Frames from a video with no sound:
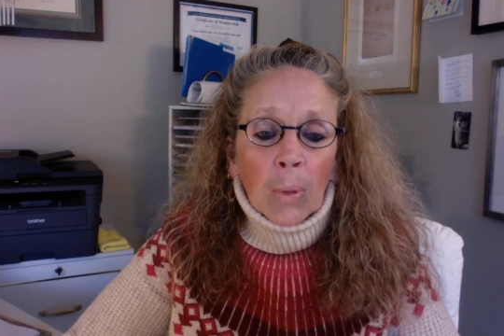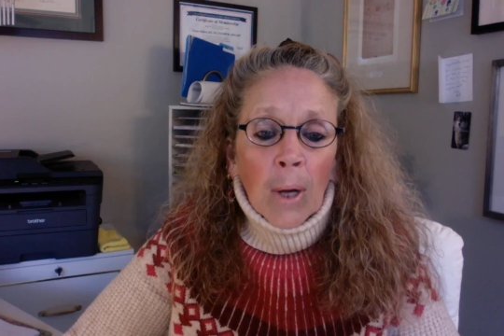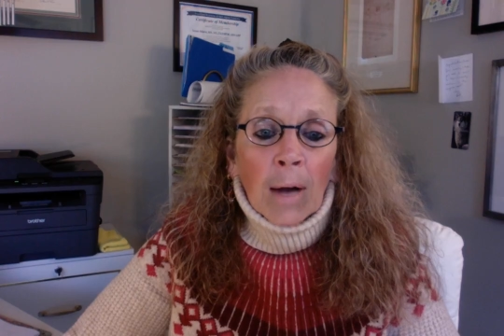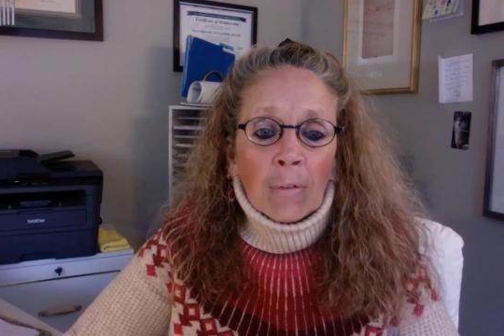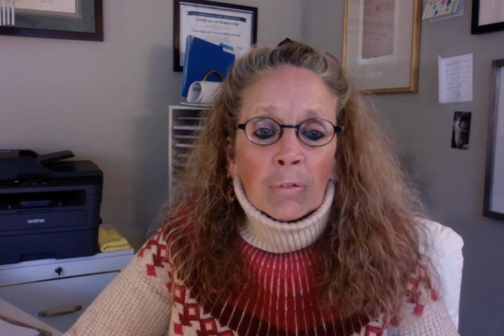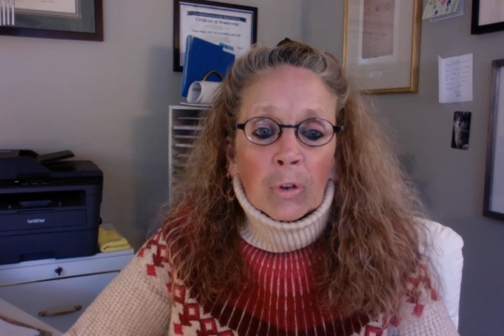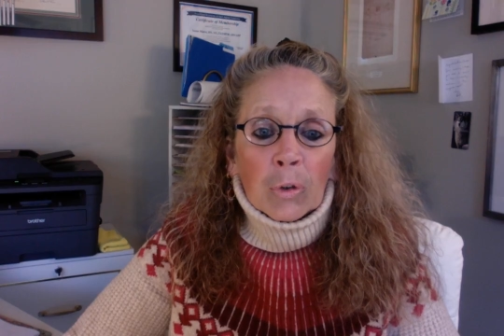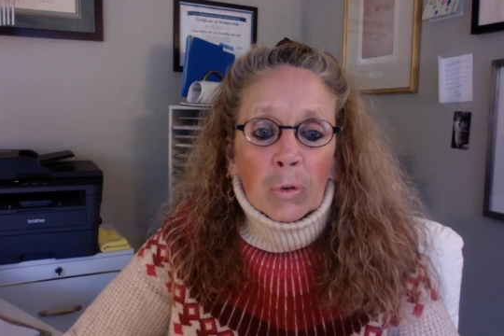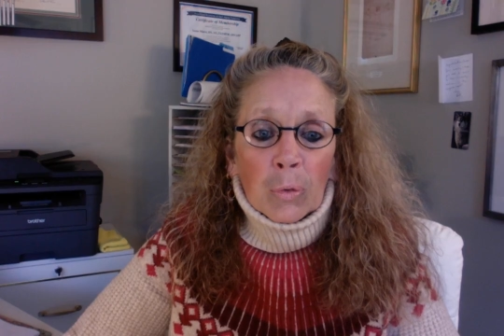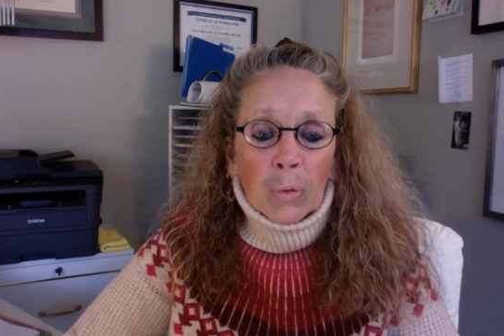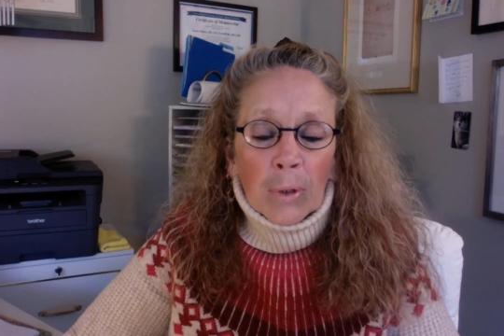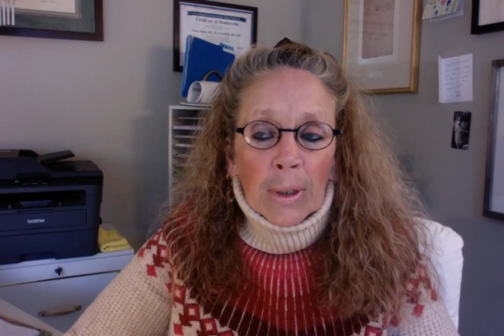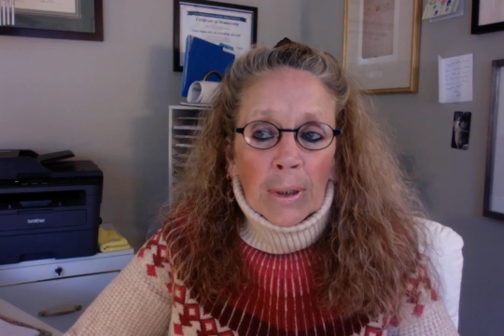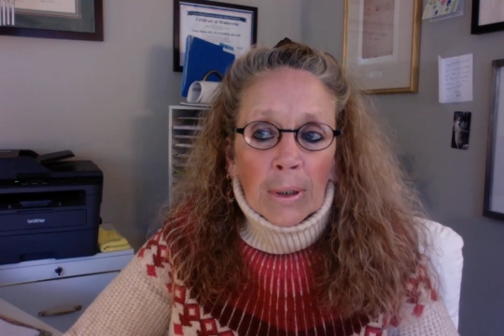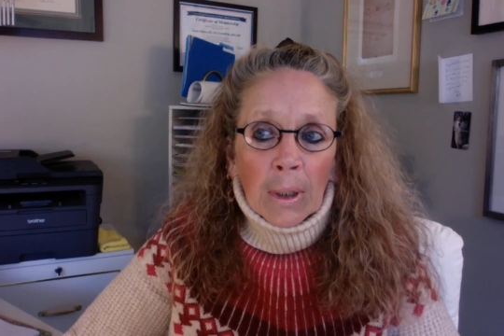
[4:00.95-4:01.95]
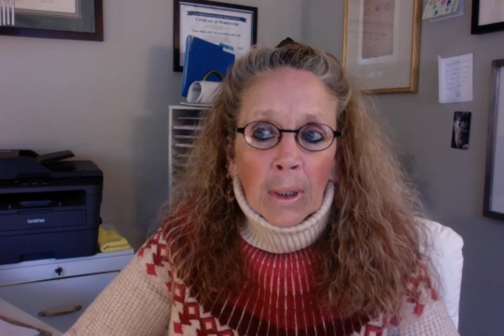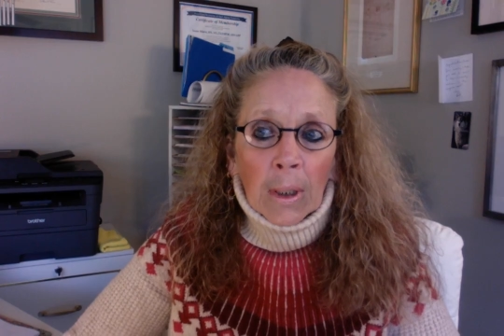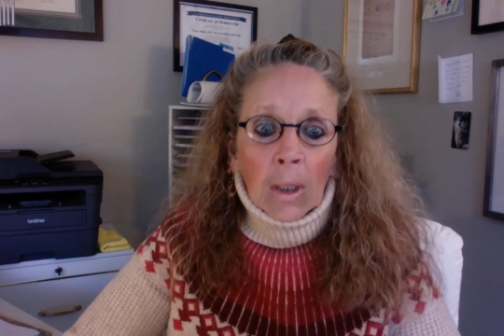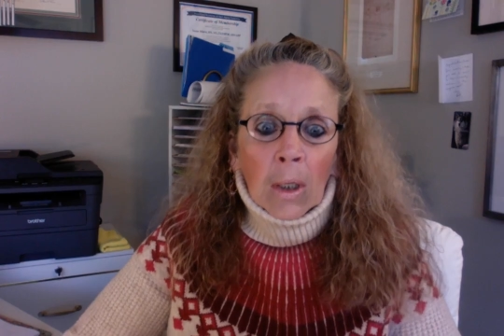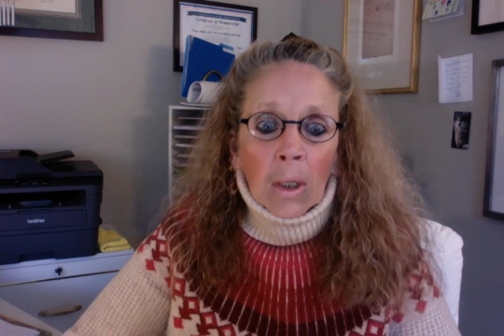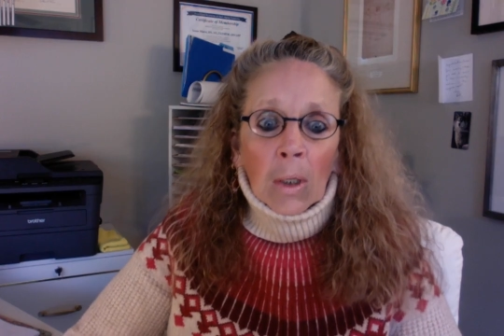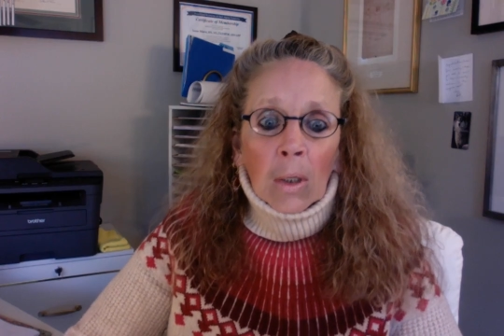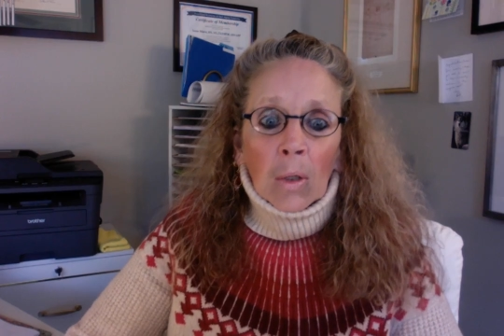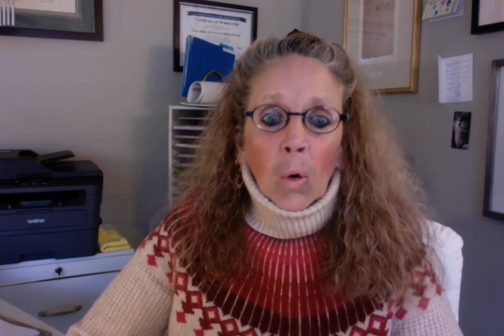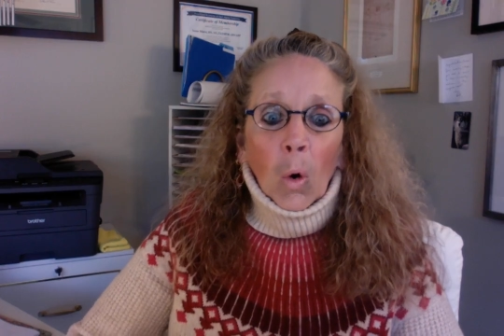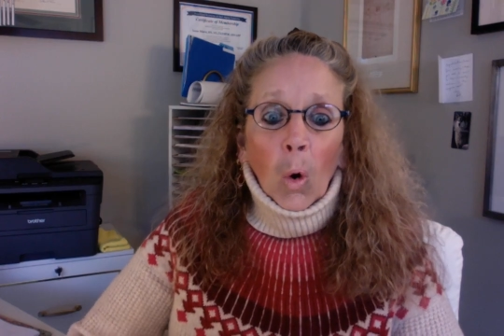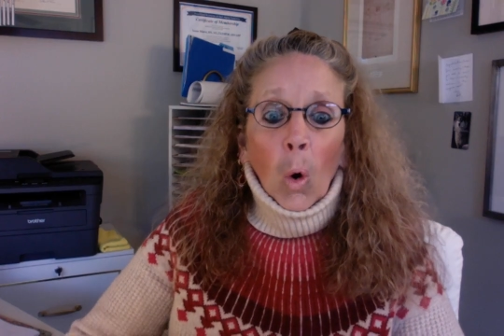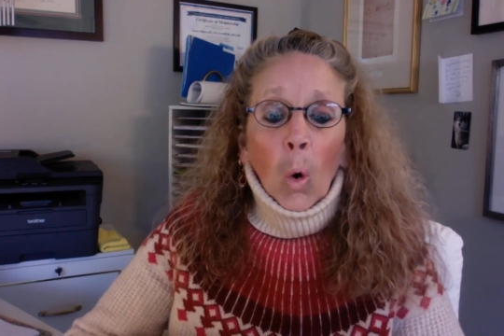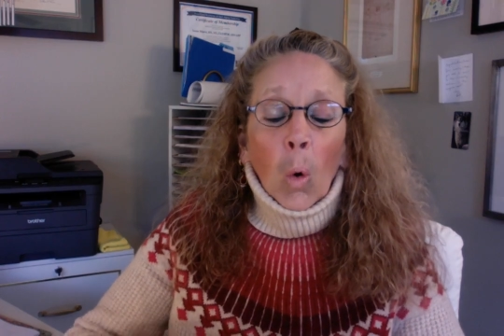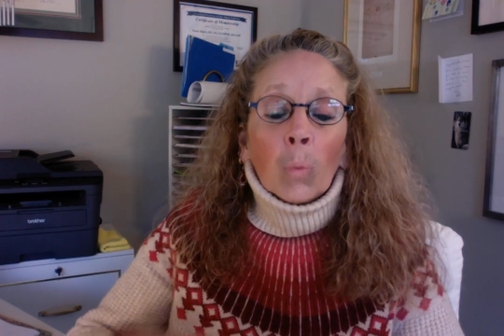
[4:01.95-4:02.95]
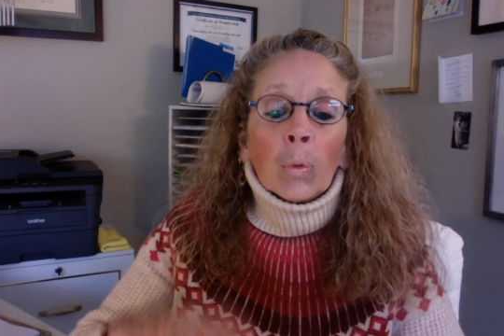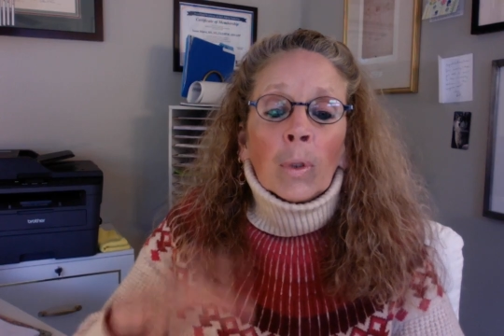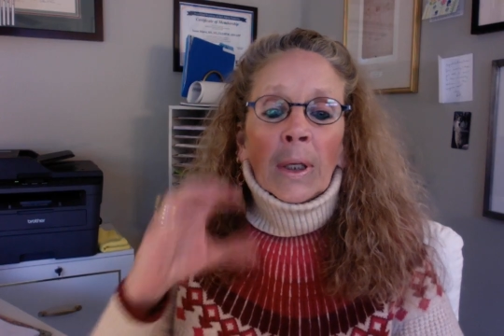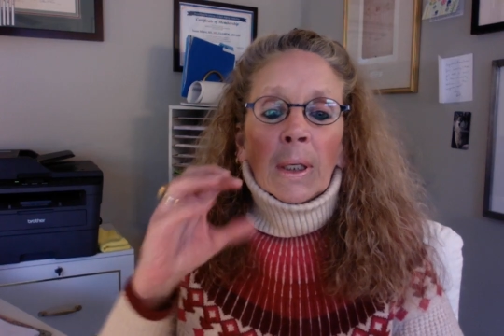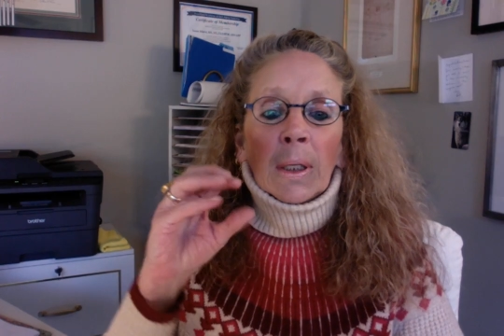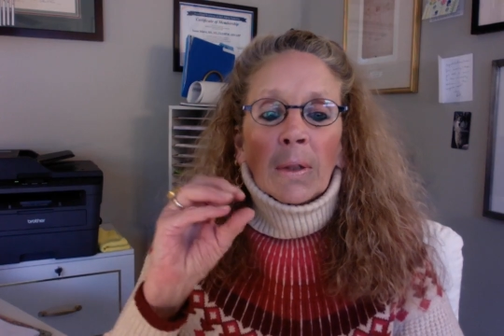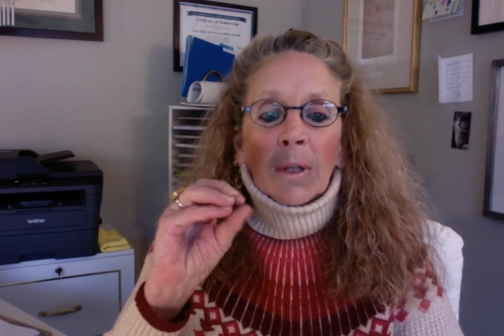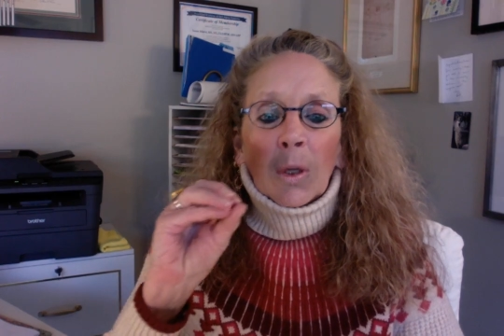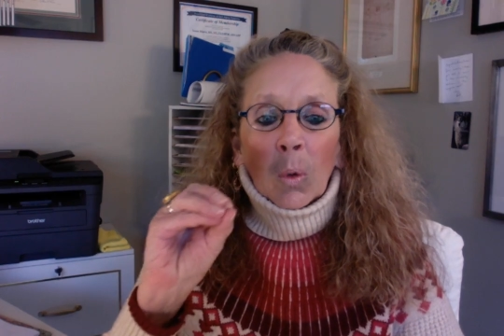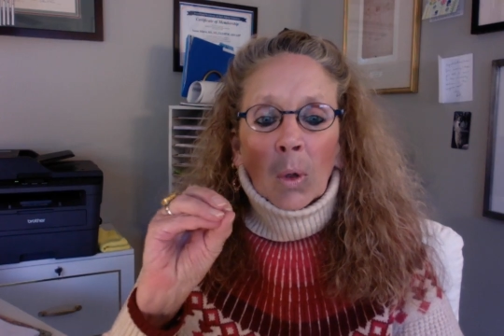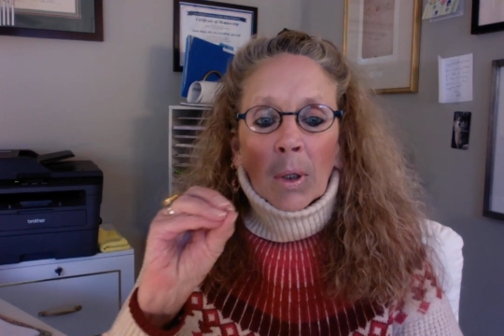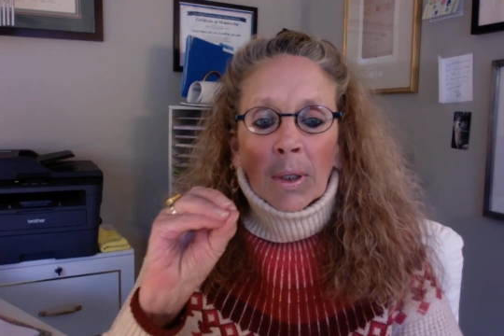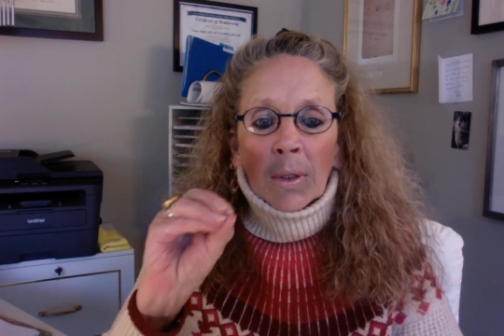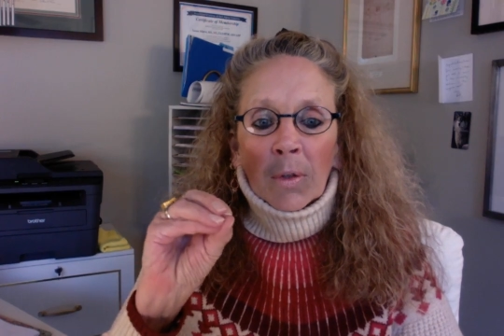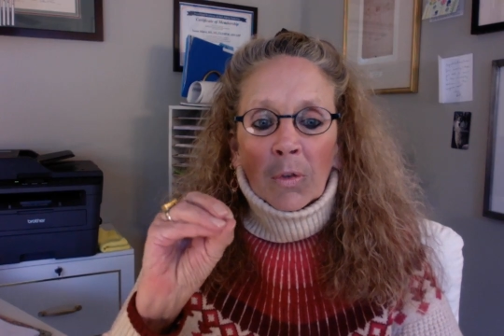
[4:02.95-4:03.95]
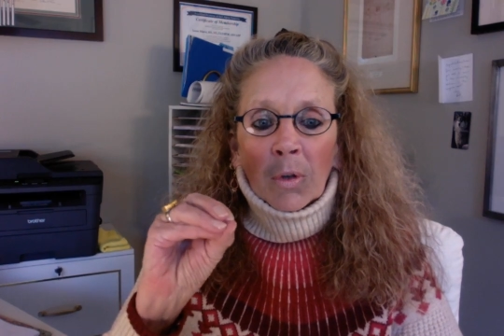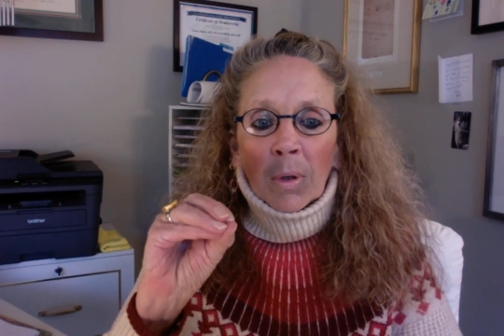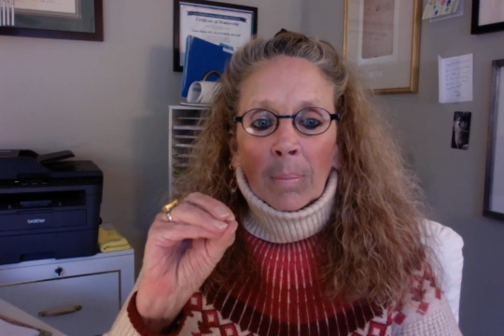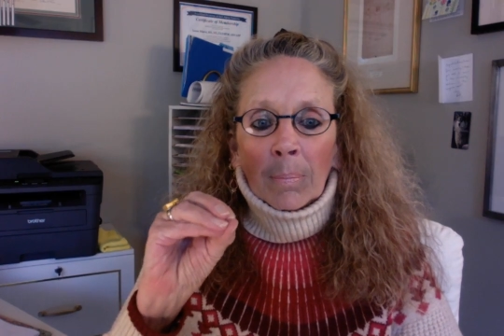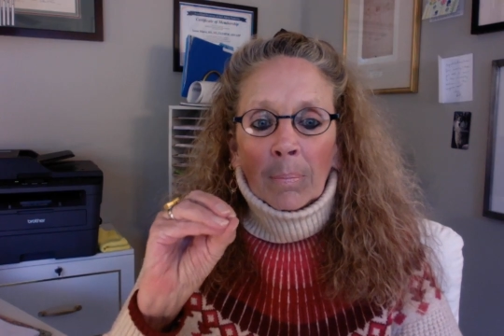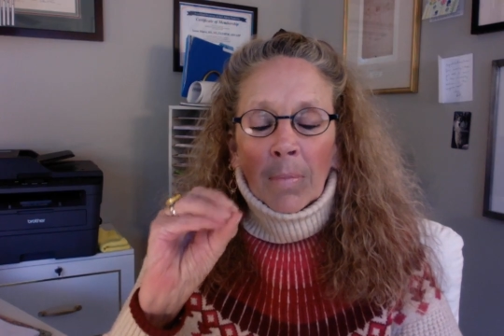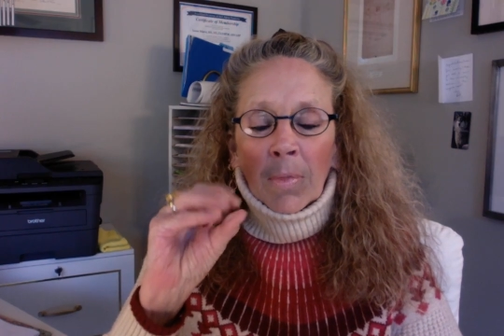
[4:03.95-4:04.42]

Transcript: have to treat only the organism